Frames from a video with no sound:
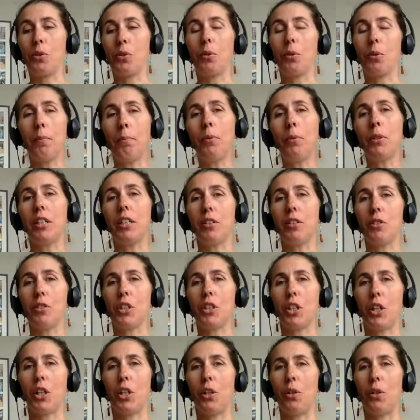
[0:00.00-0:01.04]
So a couple of years
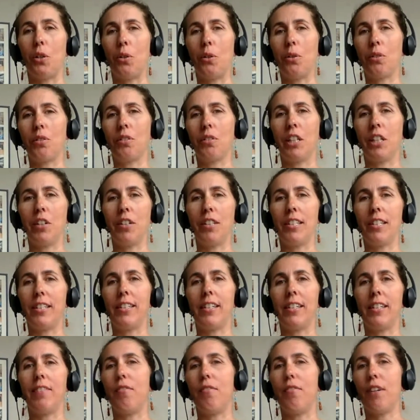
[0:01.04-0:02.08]
ago, you know, they
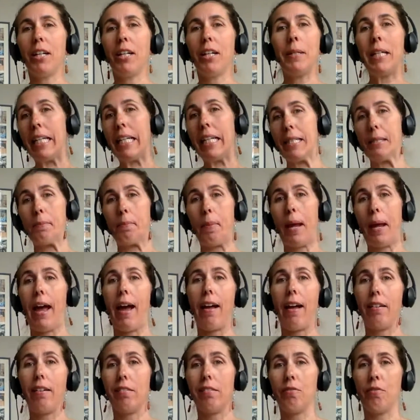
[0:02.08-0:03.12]
said vitamin E is bad.
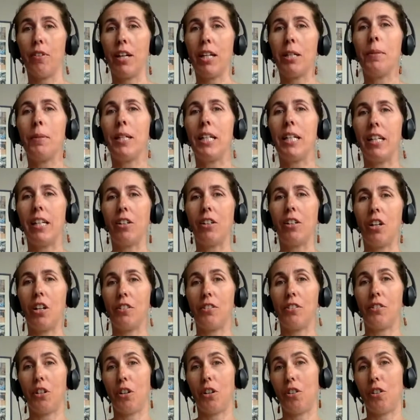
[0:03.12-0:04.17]
Vitamin E
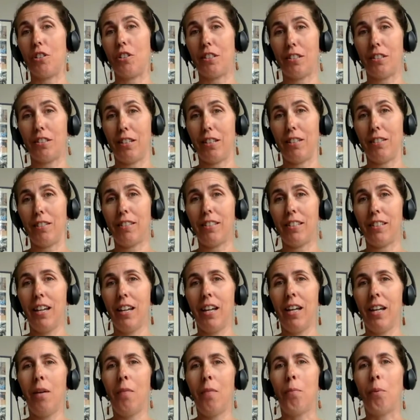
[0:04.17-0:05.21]
causes heart disease.
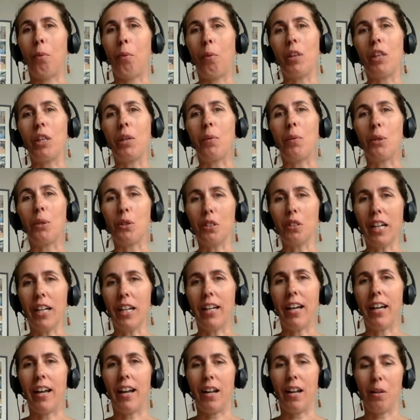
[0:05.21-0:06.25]
But what they were
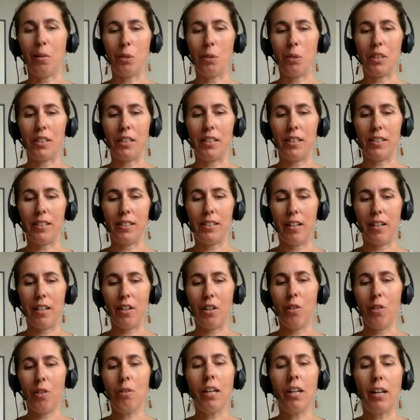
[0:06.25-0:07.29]
looking at was they said,
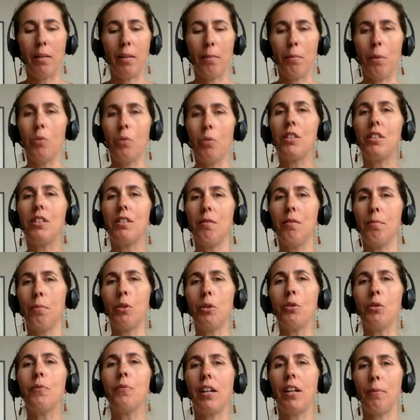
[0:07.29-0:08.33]
okay, most
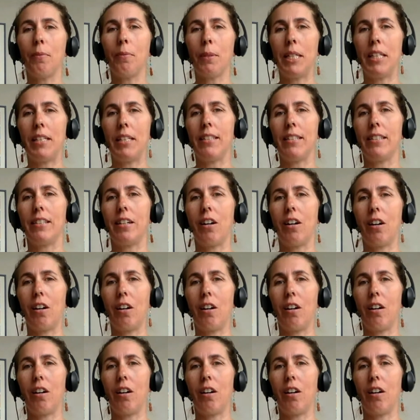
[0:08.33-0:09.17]
vitamin E's